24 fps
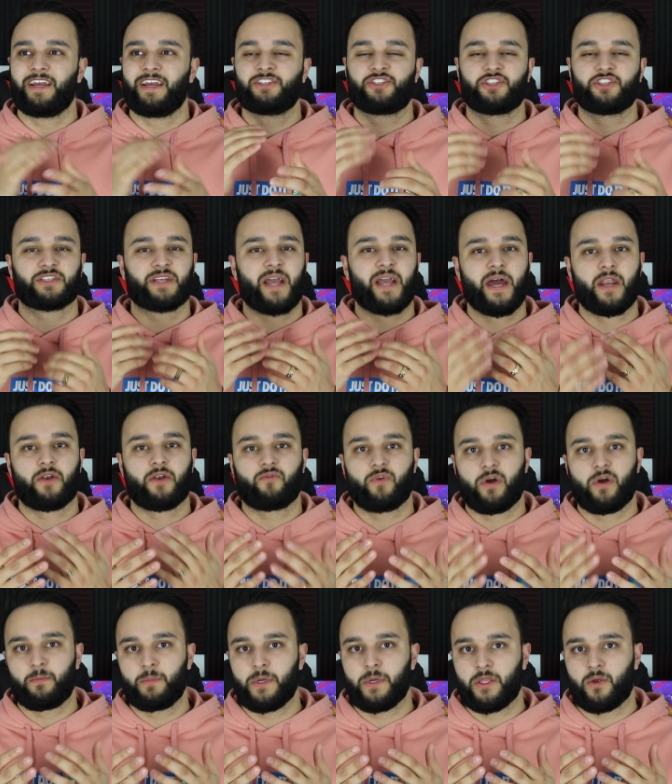It's just kind of
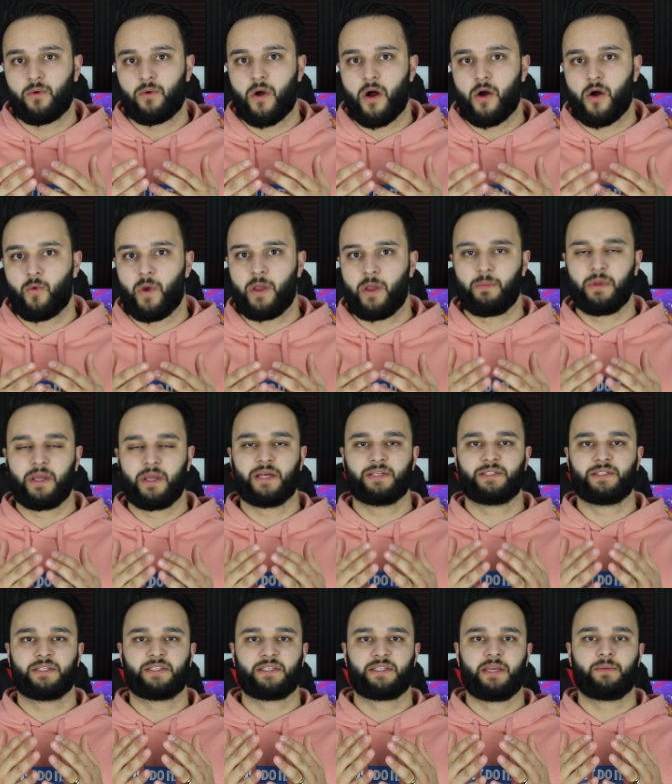rubbed me the wrong way
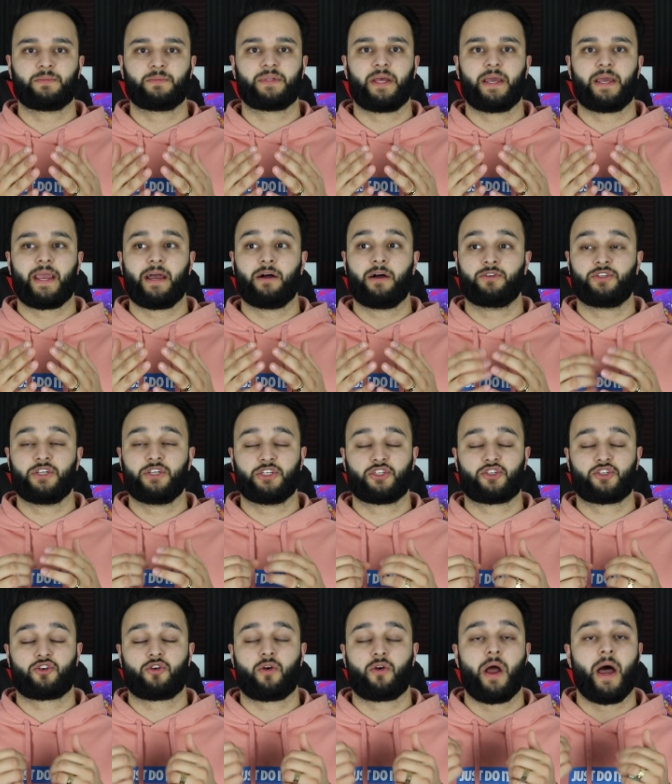because it seems like LG is
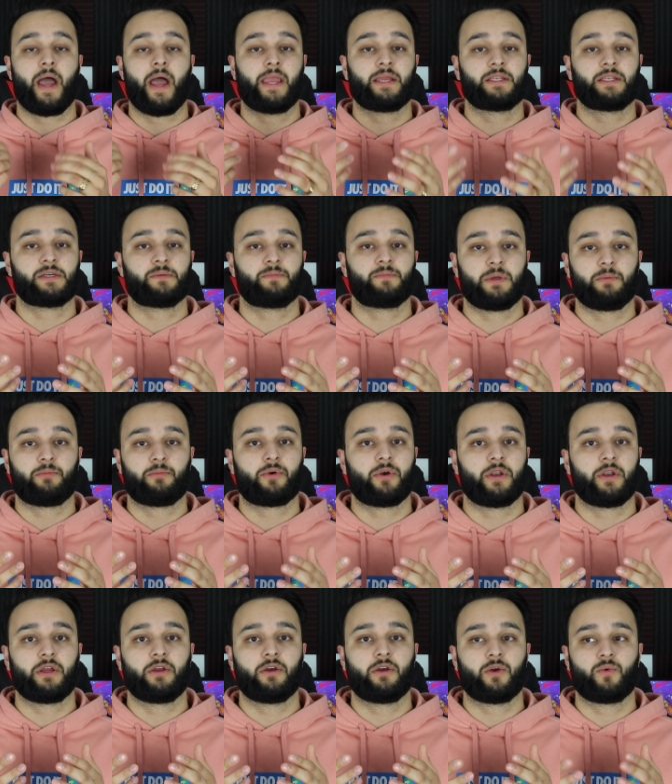trying to be
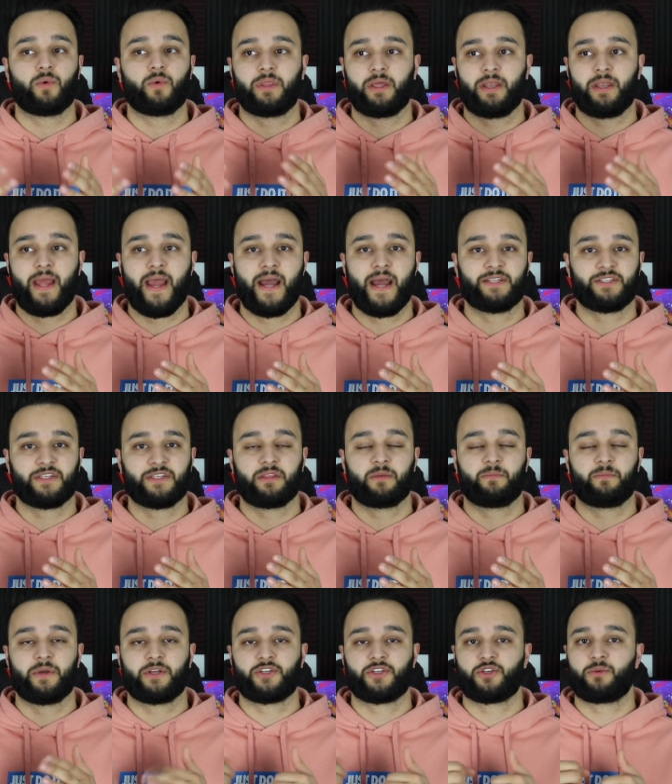pretty good with enhancing
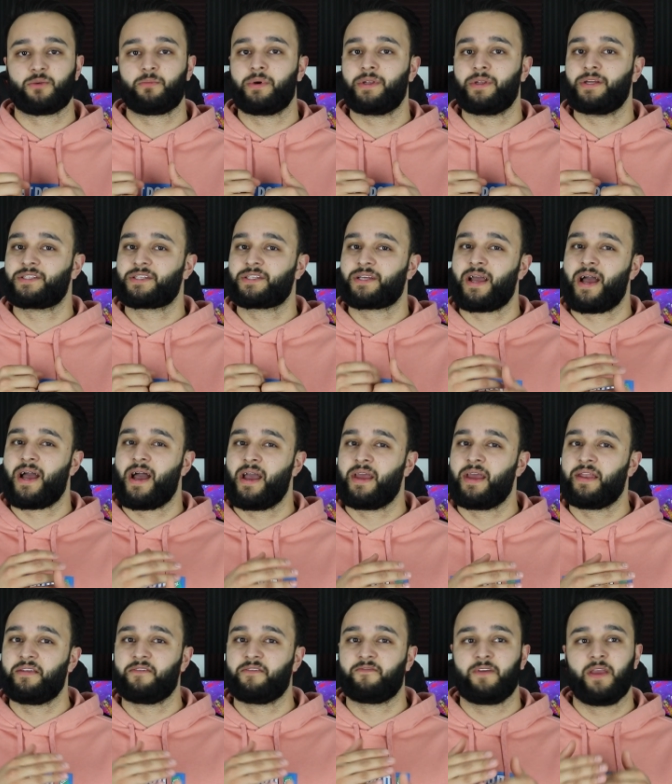the picture, but it's
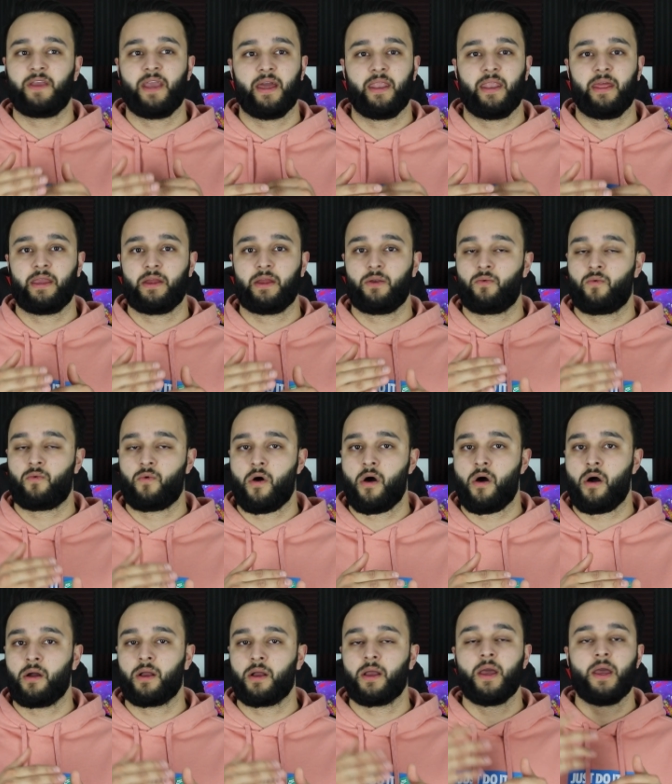kind of getting it
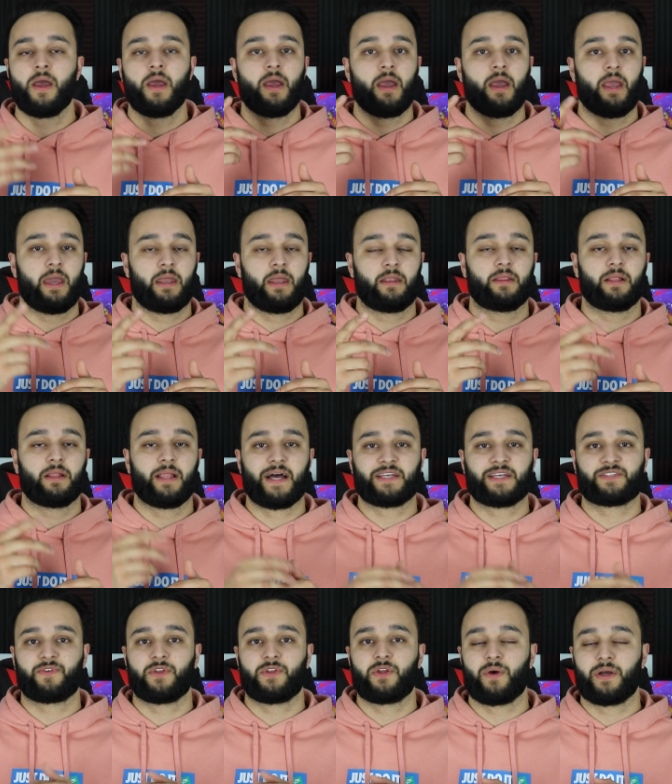wrong. In the
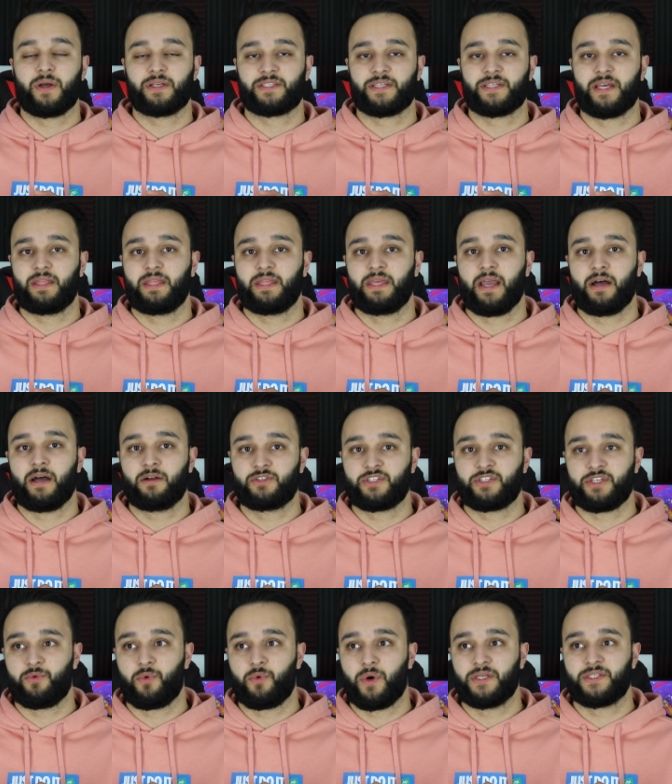last video, I said the
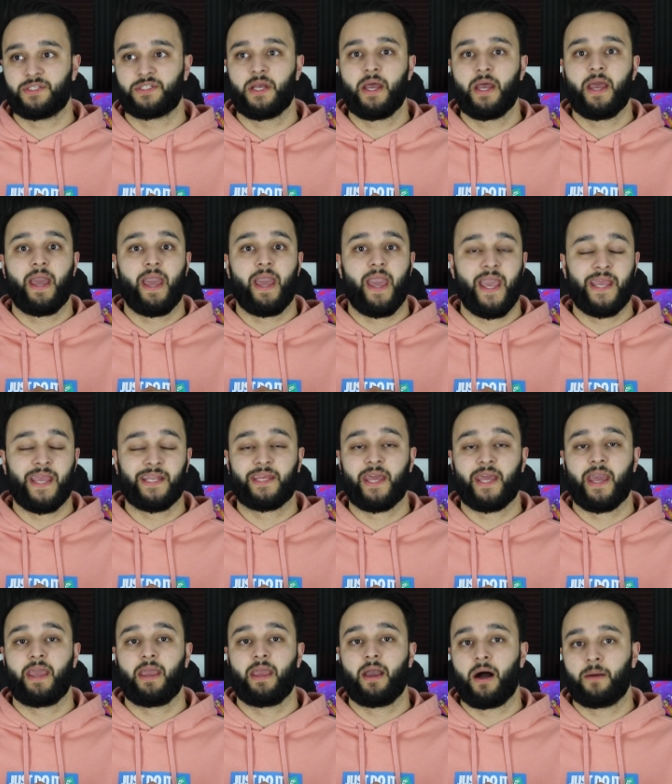LG was
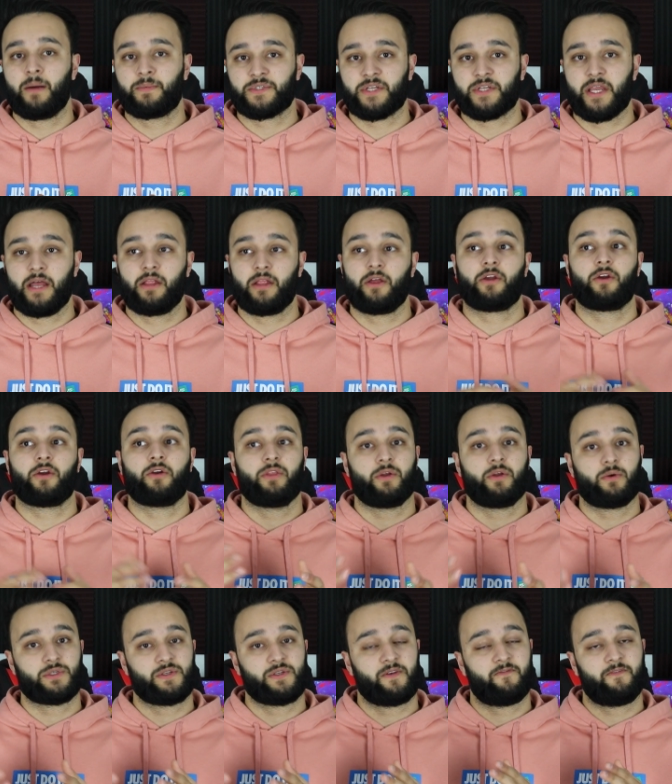8K upscaling, or
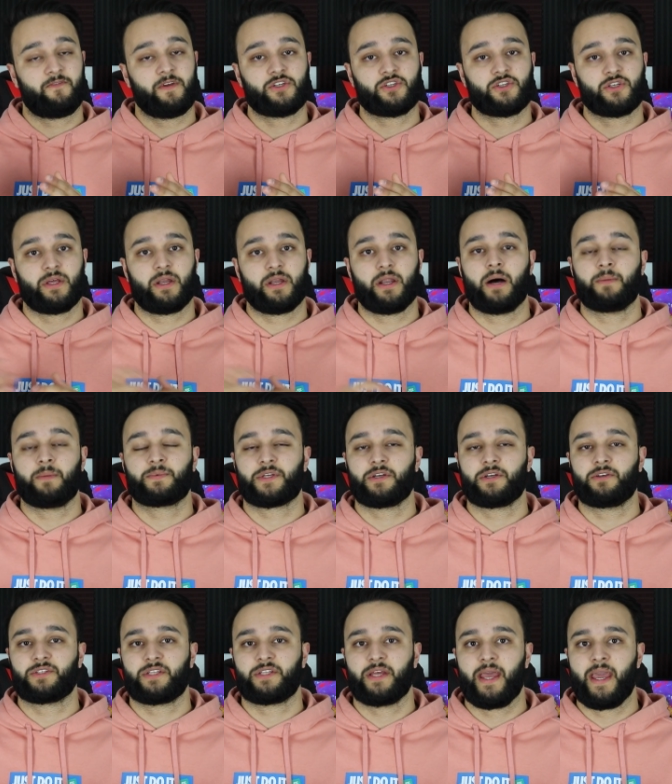there was a feature that
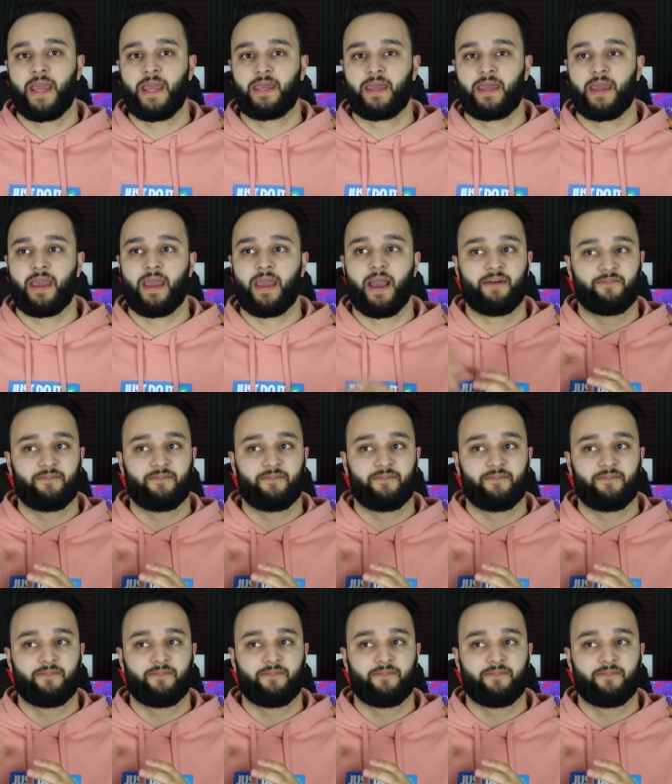upscales to 8K.